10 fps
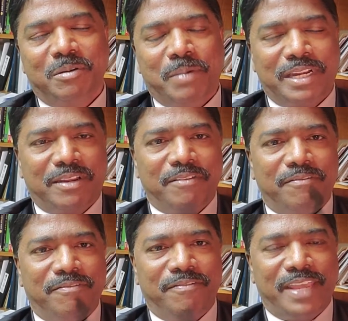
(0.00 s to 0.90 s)
But
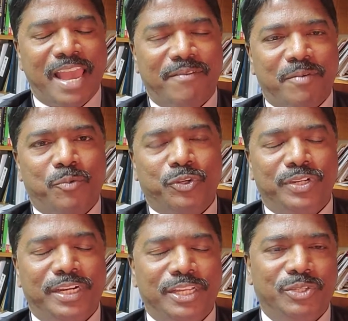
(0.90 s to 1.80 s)
we have
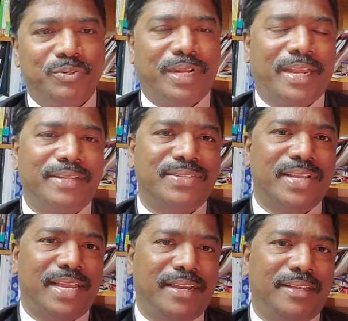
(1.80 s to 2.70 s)
opportunities to
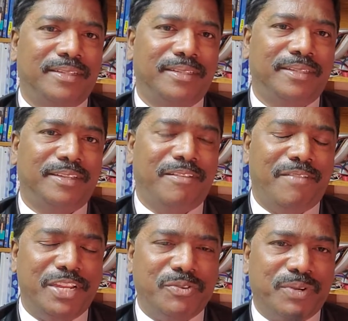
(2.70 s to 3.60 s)
reconcile. We
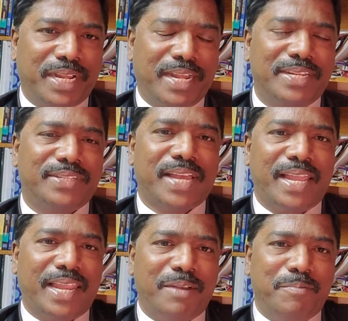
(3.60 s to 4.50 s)
need to
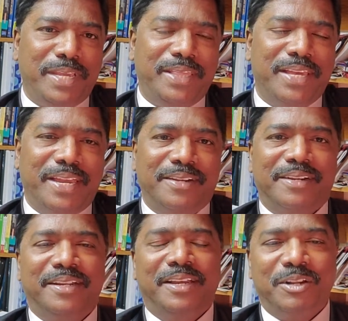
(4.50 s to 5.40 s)
reconcile and be there,
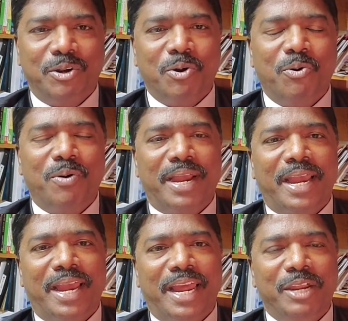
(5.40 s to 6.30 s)
go
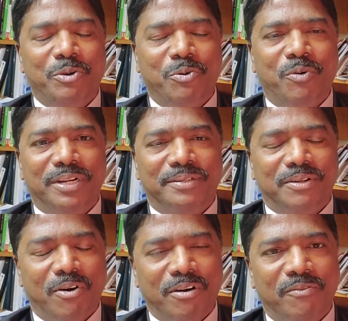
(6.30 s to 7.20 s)
and do what
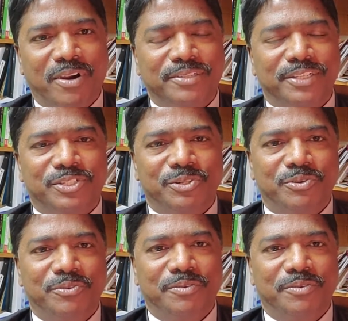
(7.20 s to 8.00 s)
God wants us to do.